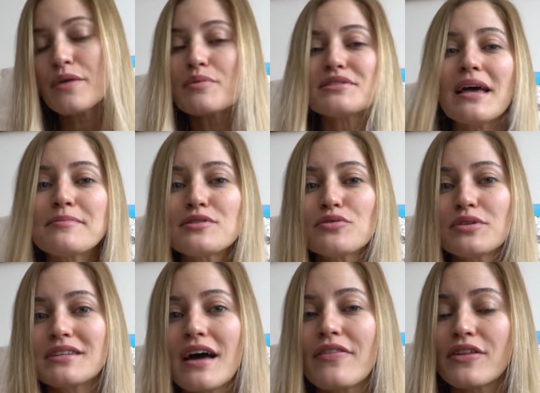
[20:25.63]
there was
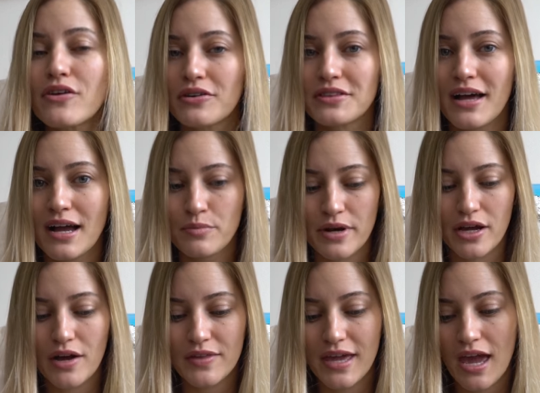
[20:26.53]
absolutely nothing online when
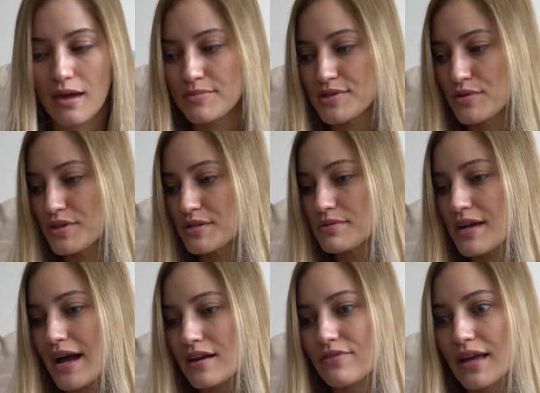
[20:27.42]
I got the game, so this was
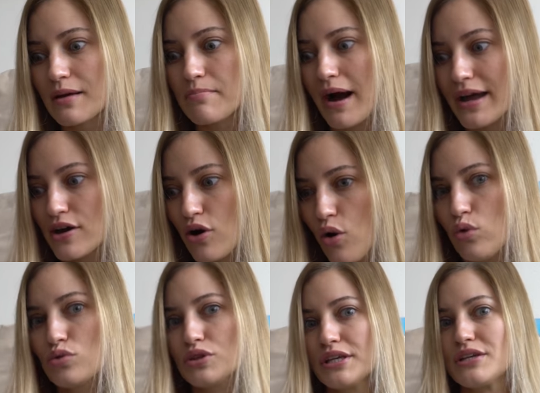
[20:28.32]
kind of like my
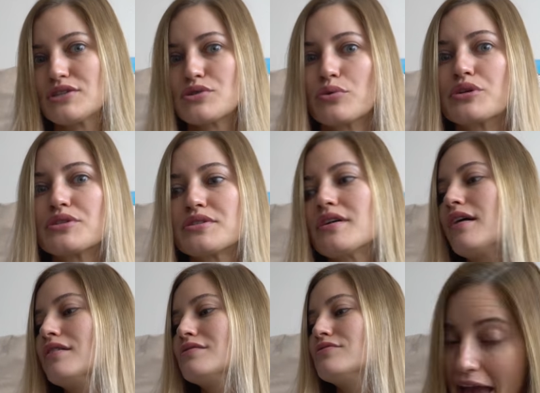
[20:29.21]
only source
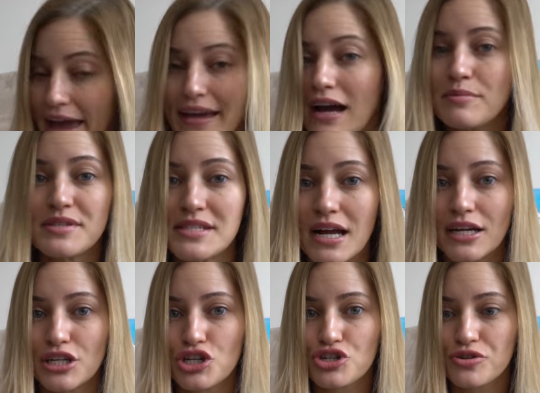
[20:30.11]
of, hey, I'm
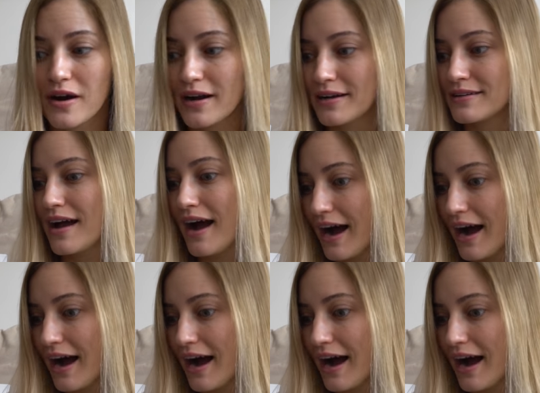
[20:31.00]
stuck in a shrine,